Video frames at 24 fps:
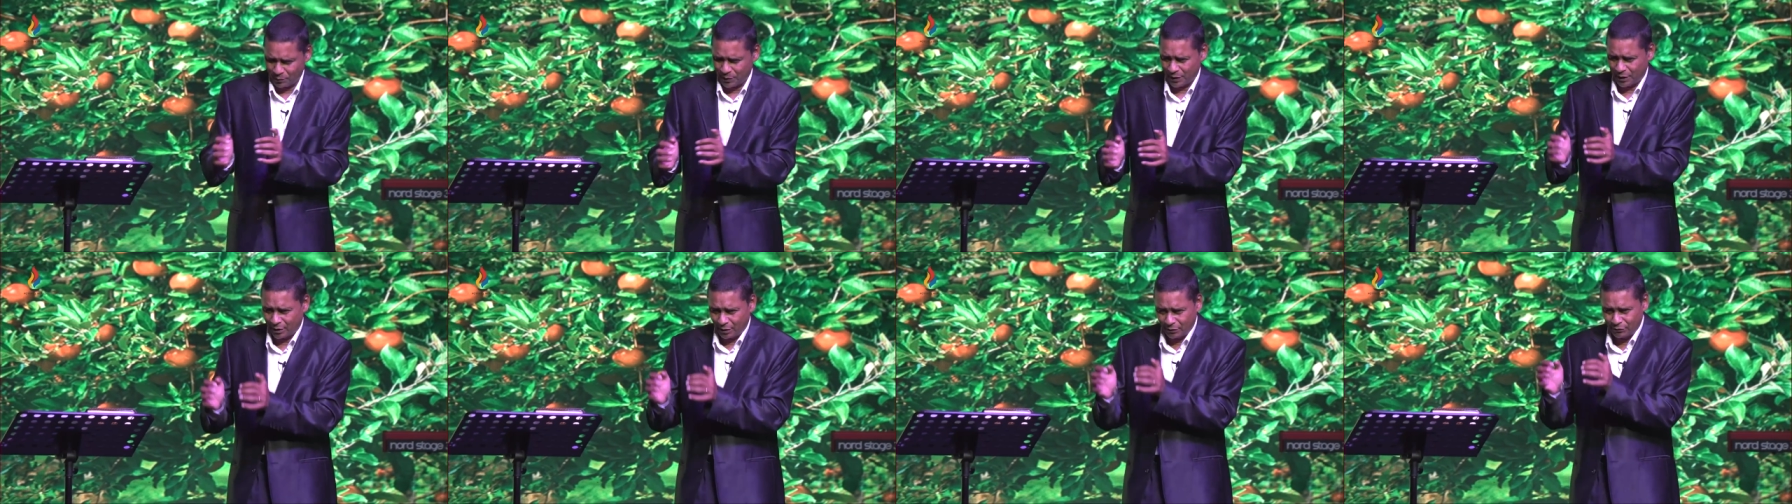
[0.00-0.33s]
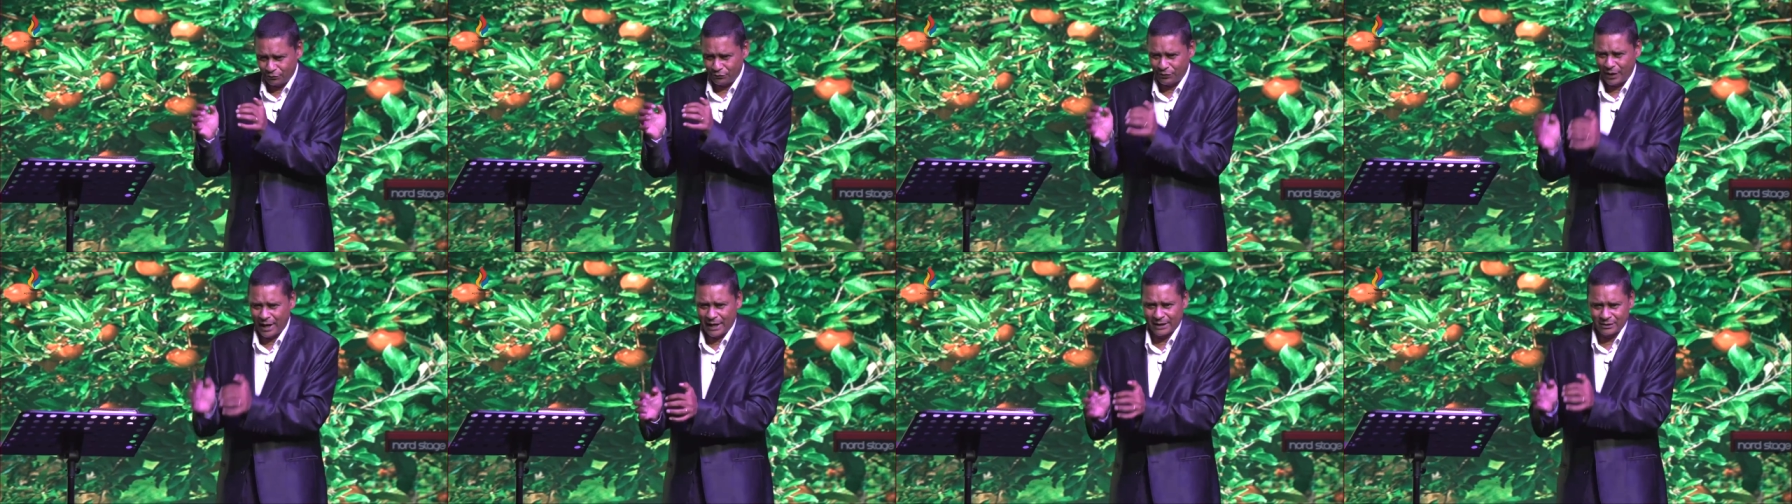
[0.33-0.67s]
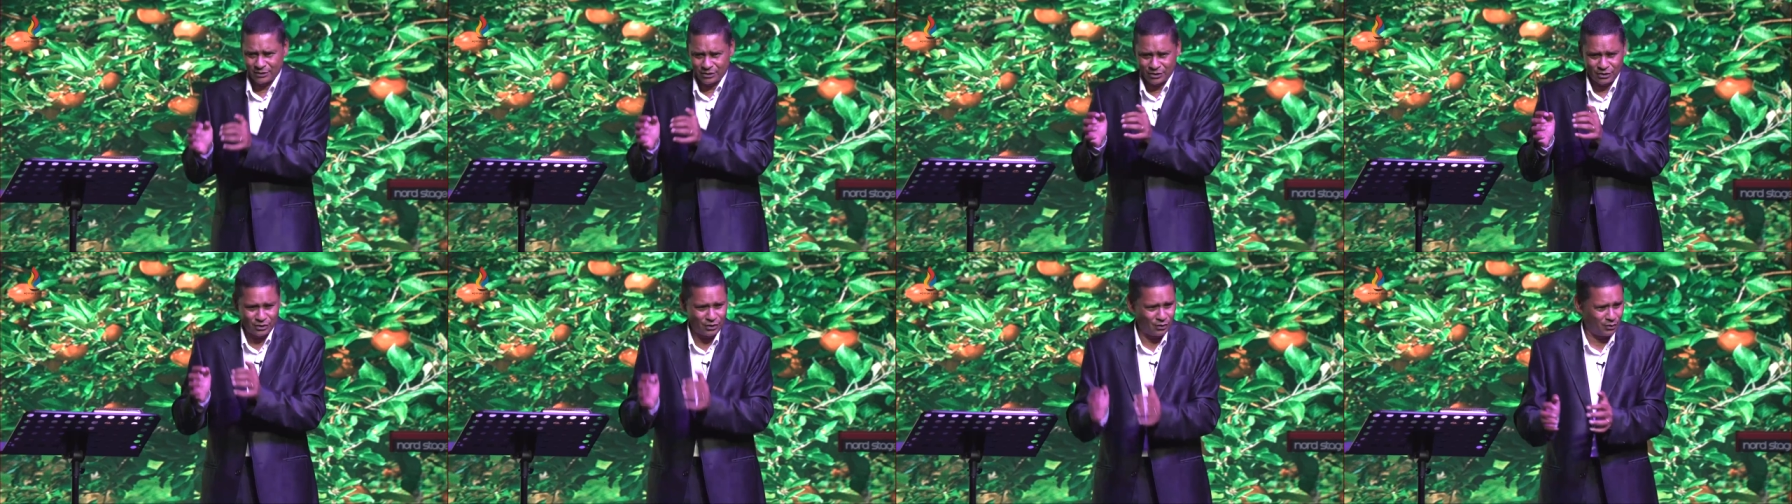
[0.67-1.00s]
be confined
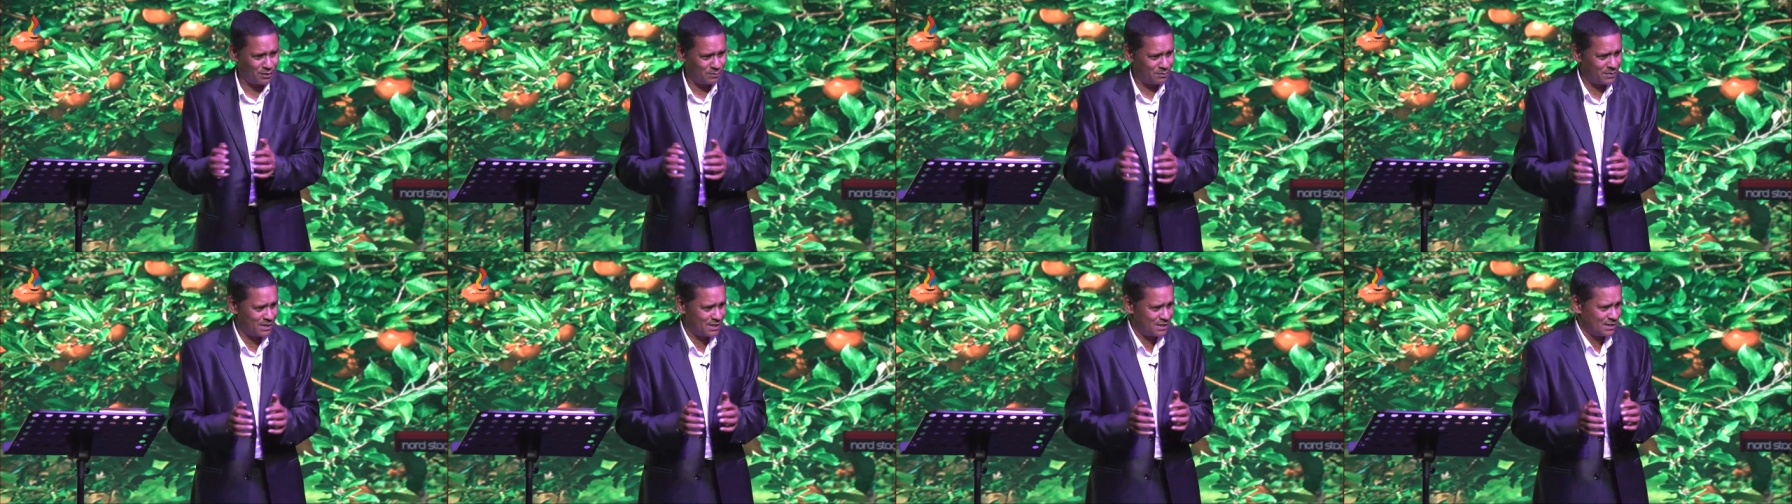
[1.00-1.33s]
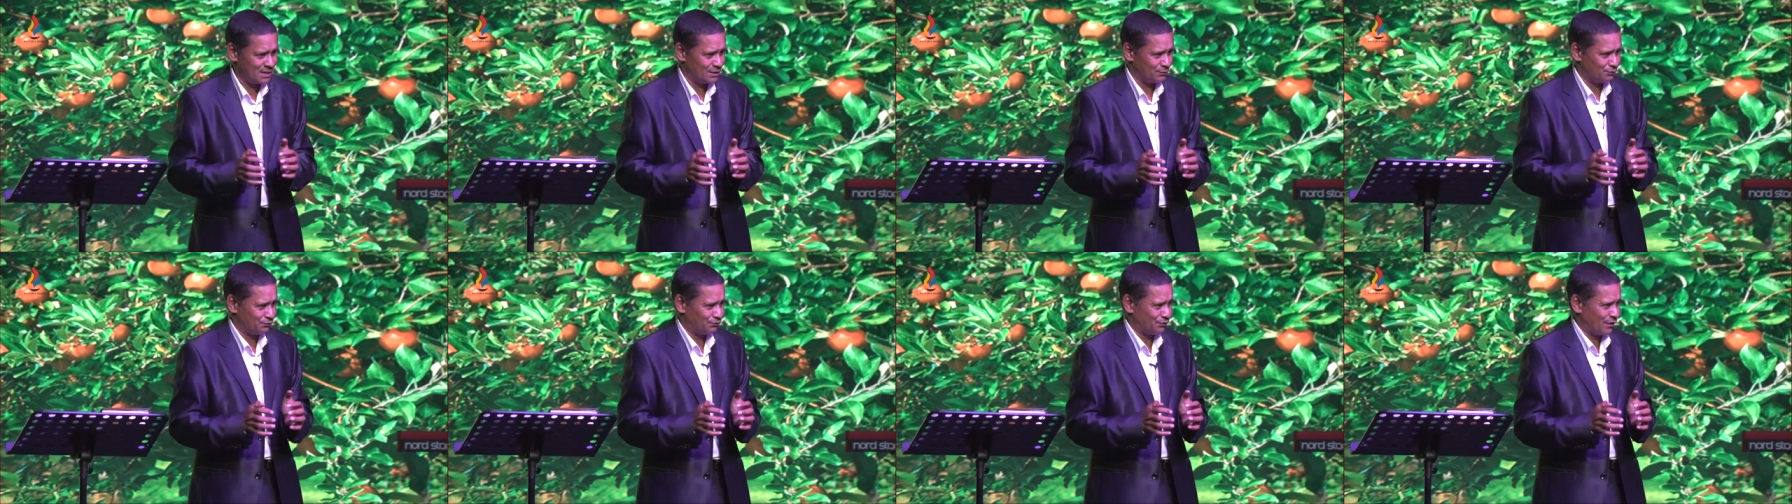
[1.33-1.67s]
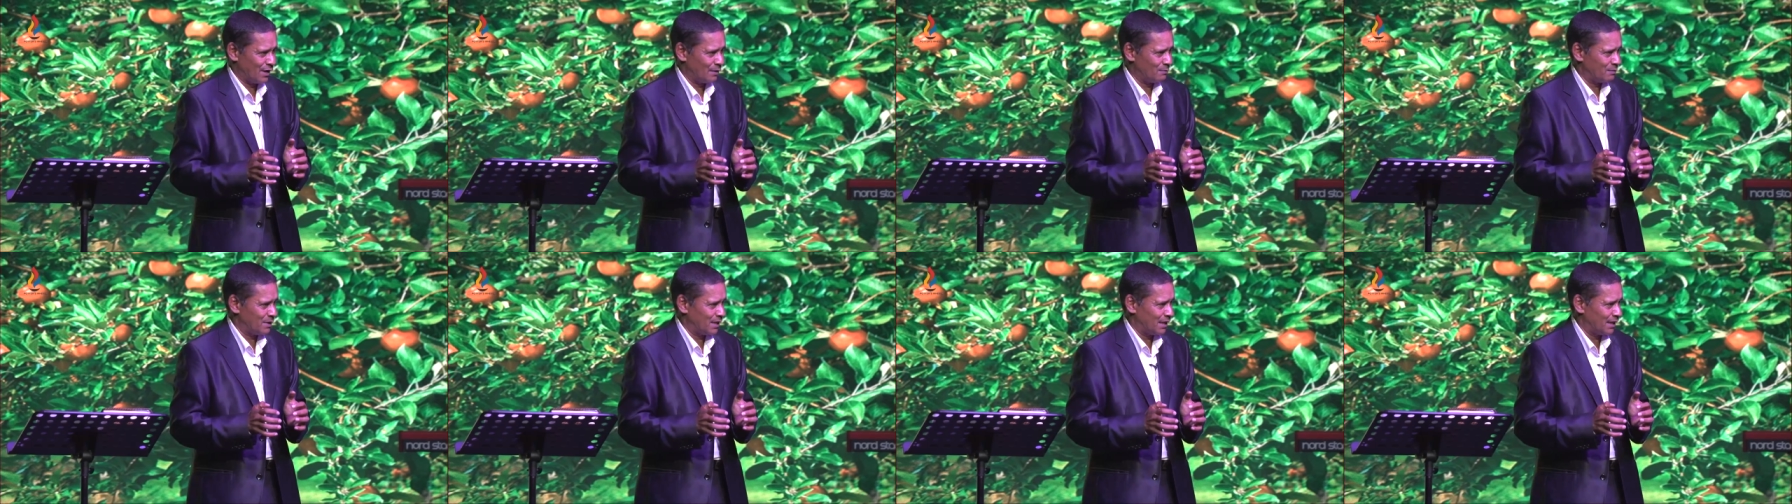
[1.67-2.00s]
to your immediate
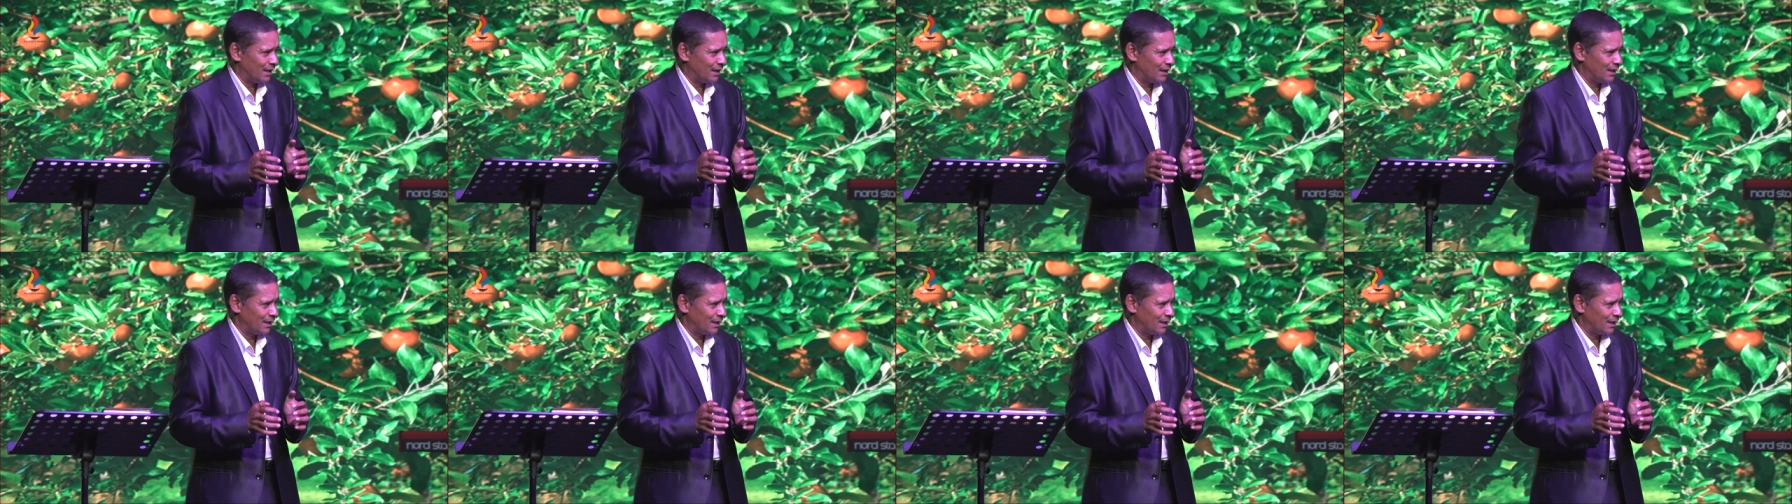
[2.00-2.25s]
family.